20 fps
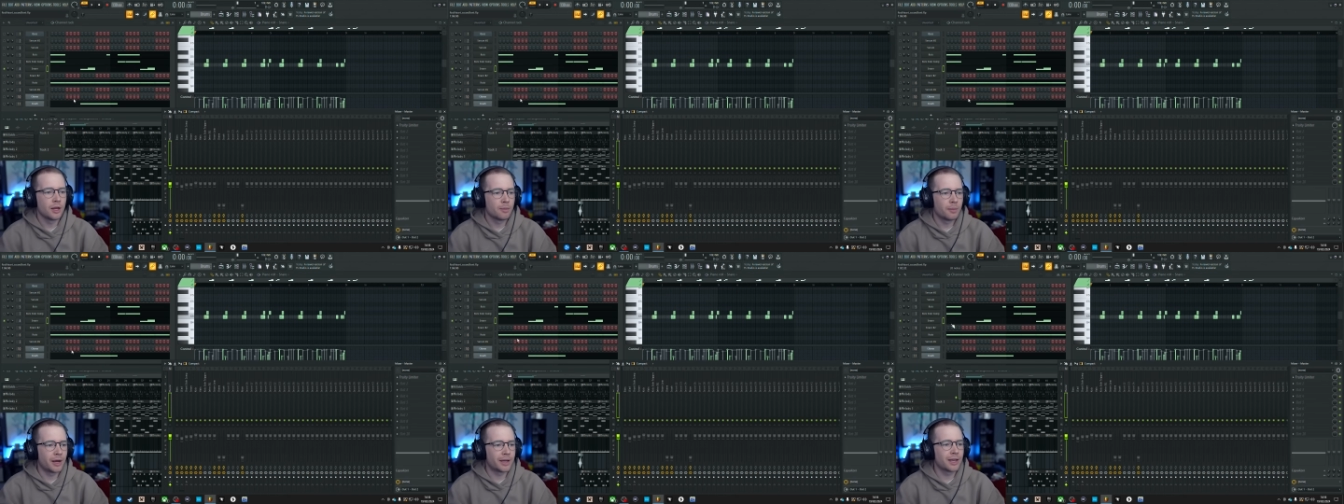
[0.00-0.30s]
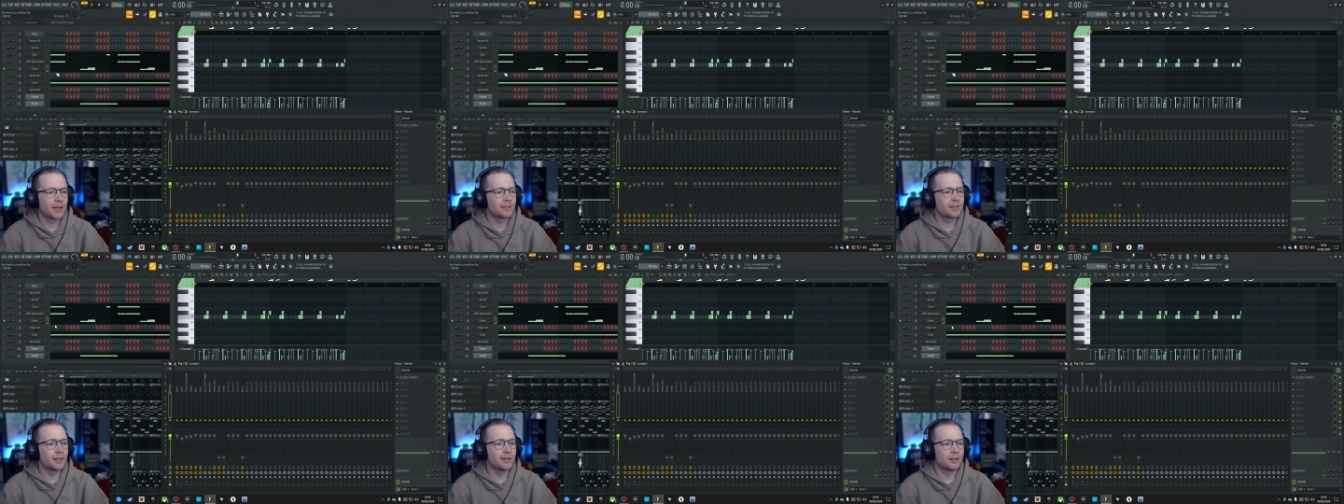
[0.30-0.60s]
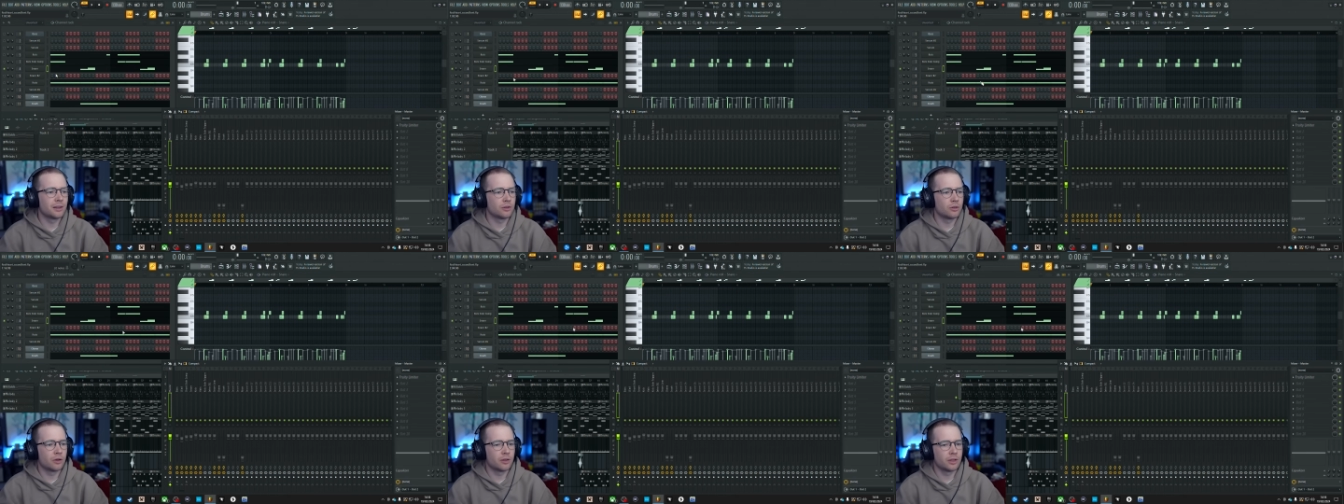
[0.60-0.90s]
but I guess I
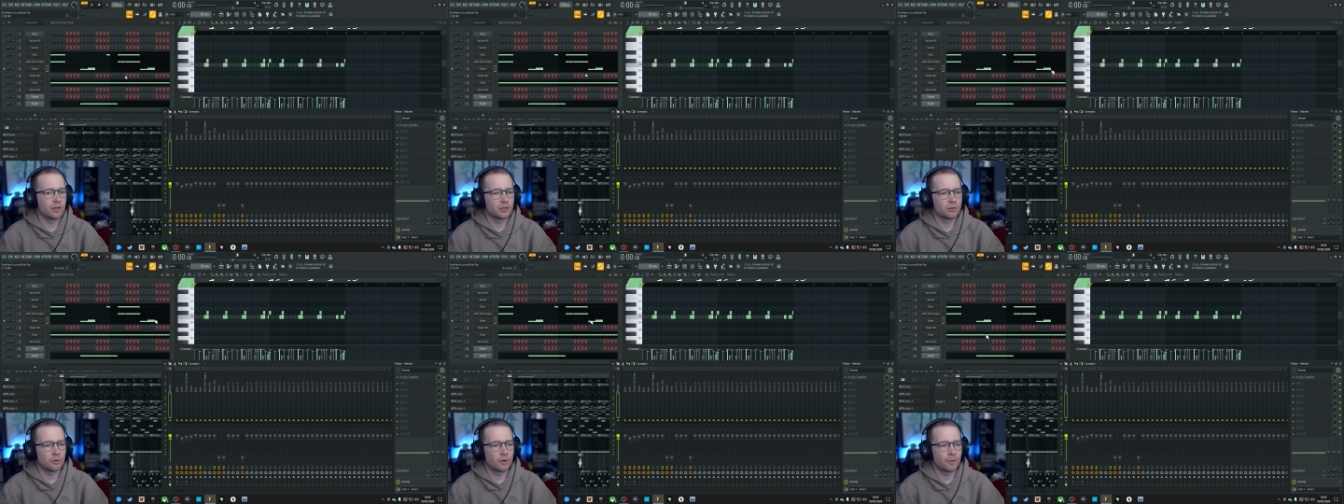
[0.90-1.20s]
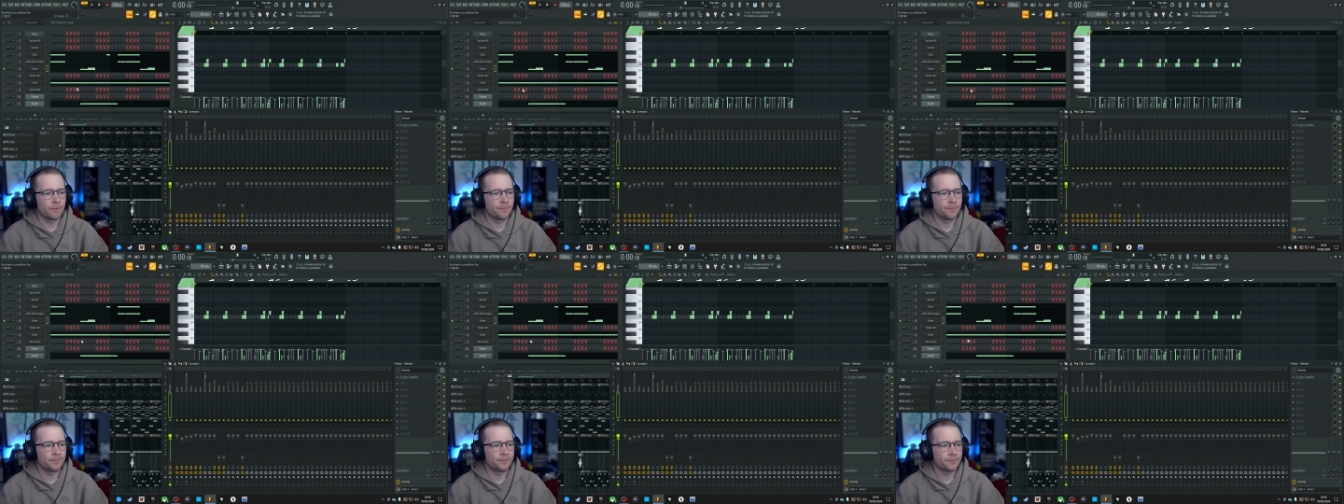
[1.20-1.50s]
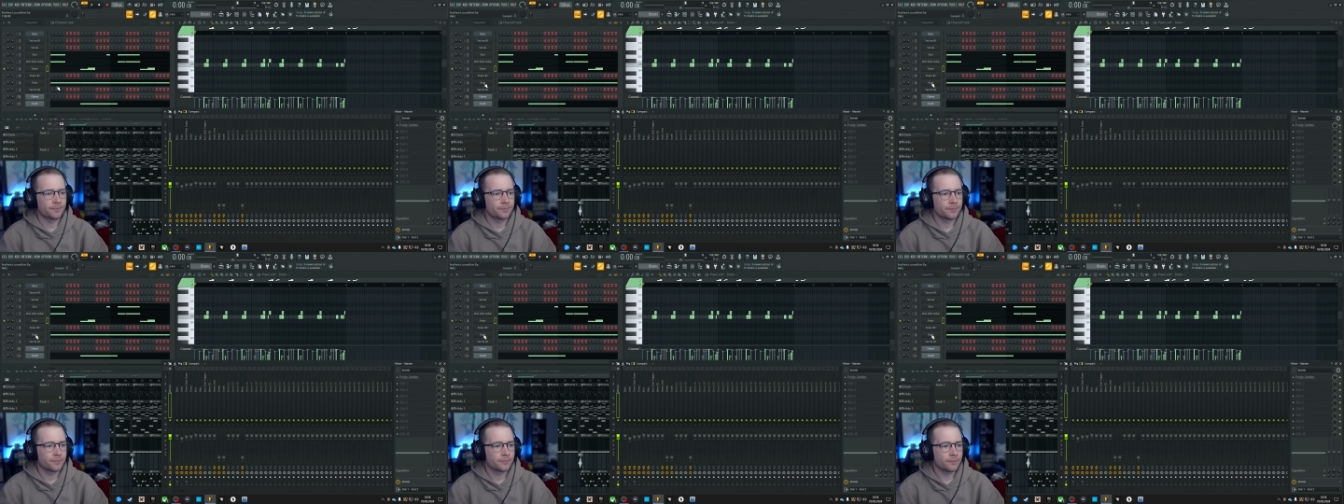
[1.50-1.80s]
didn't on this one.
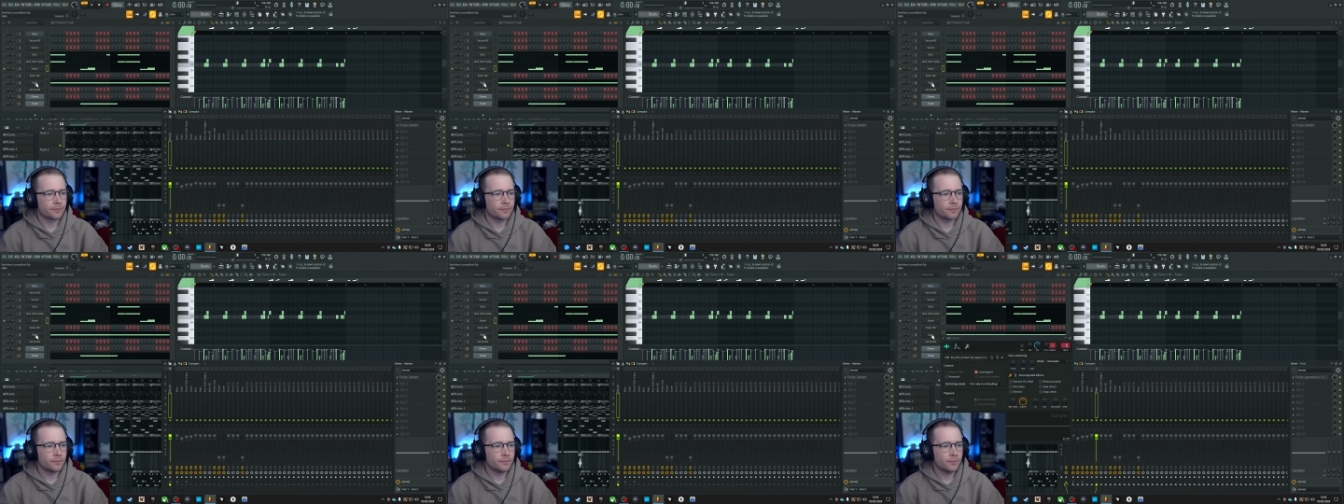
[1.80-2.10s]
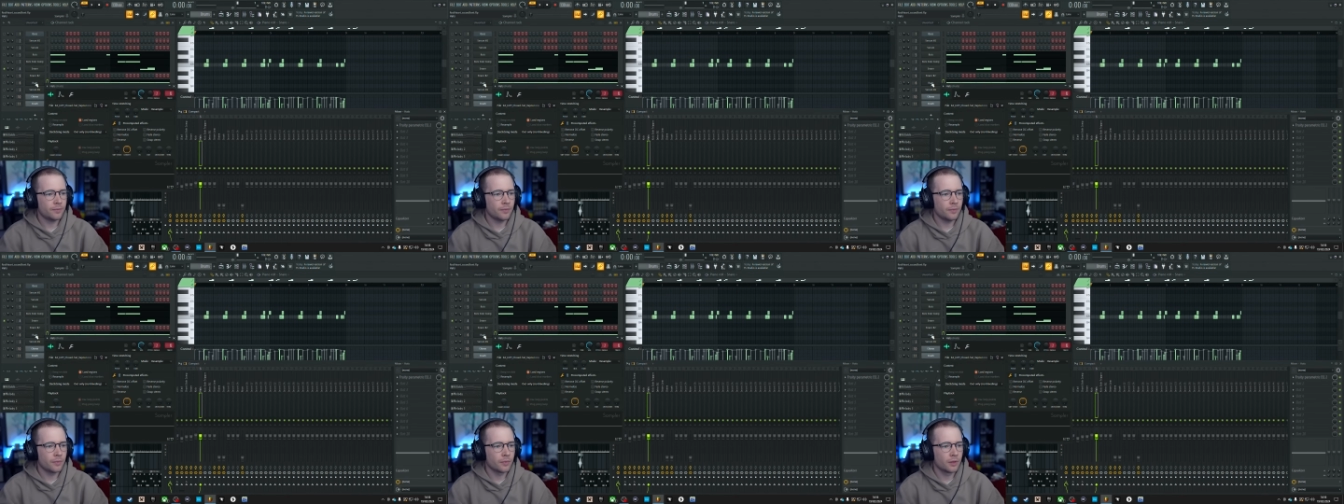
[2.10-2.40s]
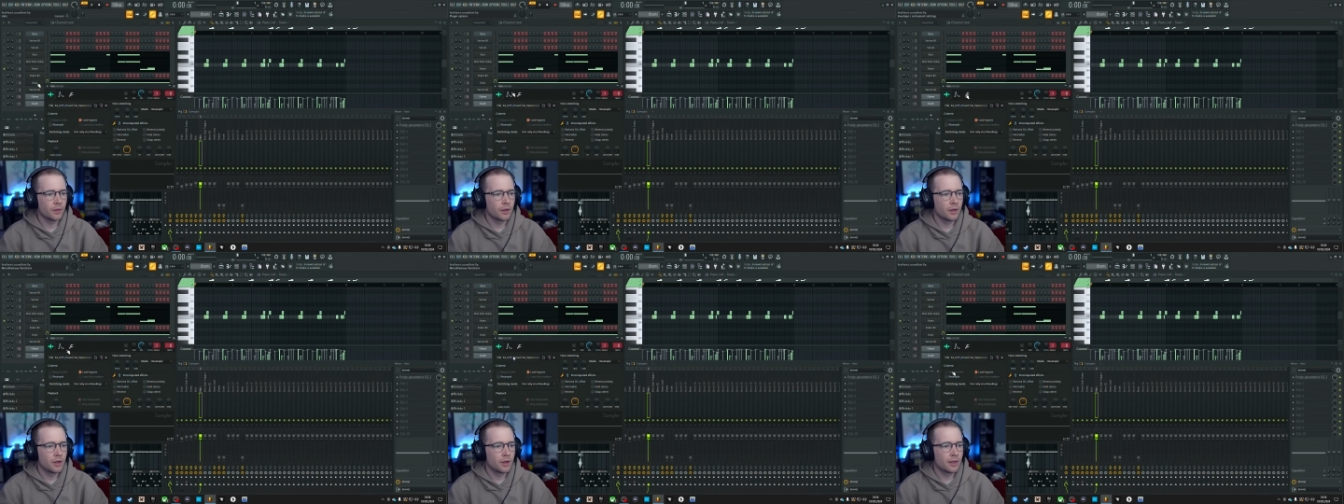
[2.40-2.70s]

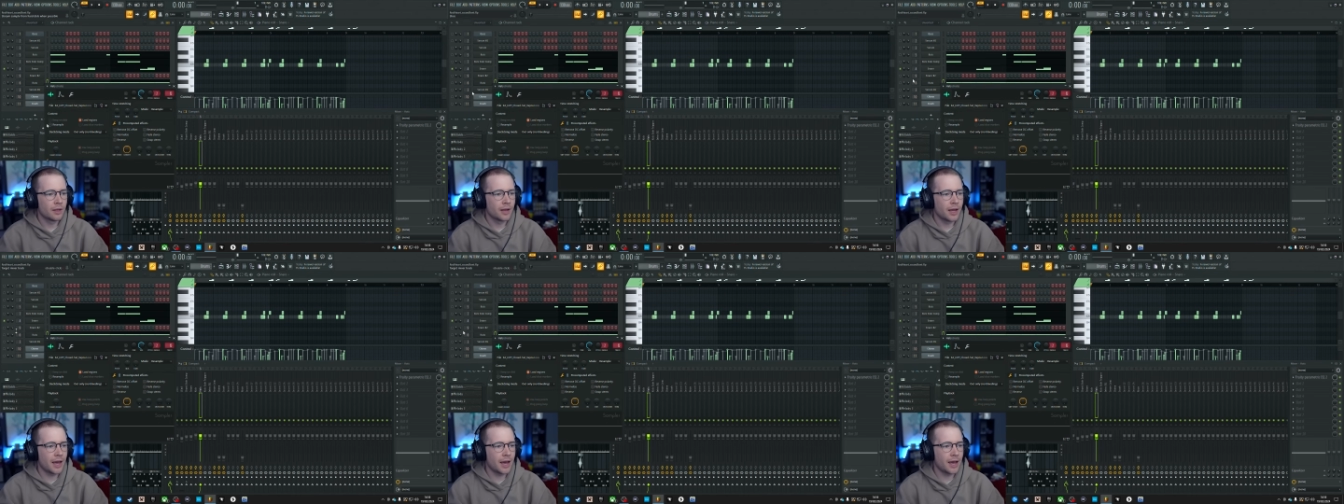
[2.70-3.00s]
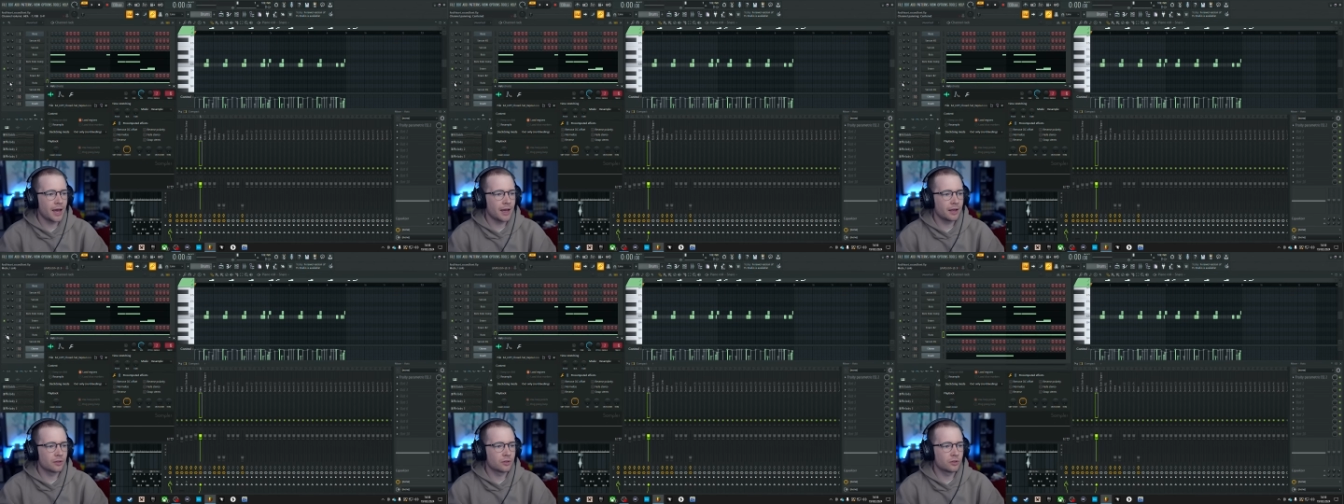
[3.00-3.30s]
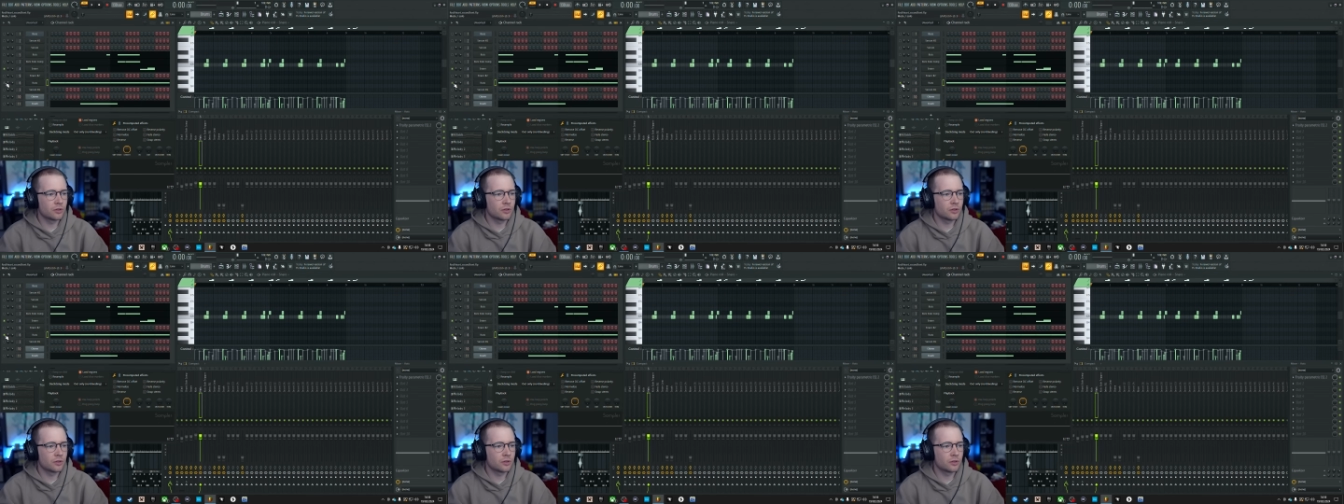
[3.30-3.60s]
And then
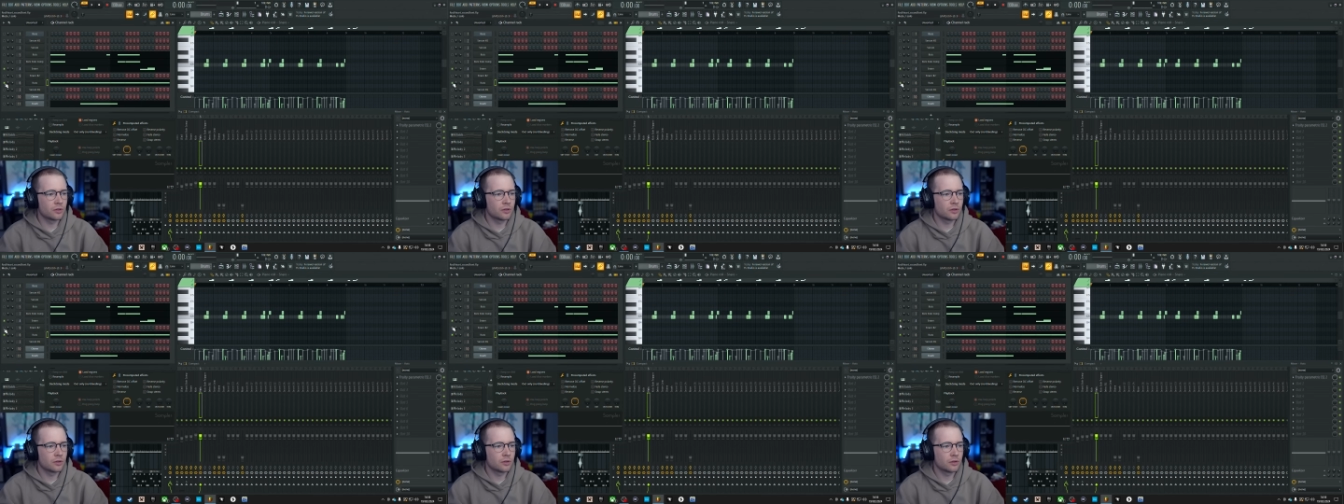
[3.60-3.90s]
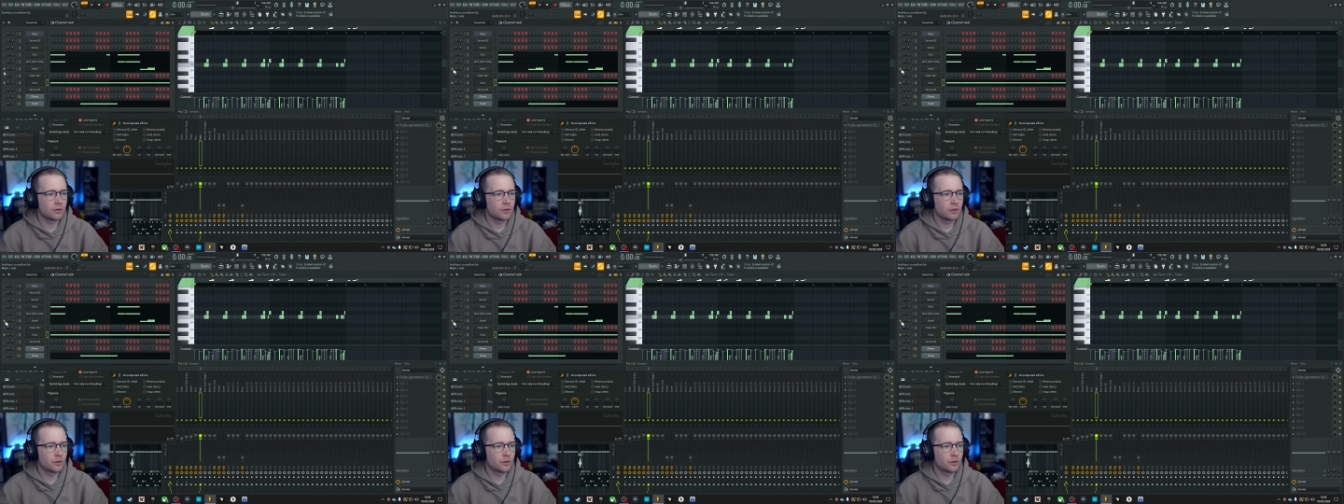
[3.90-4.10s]
hats,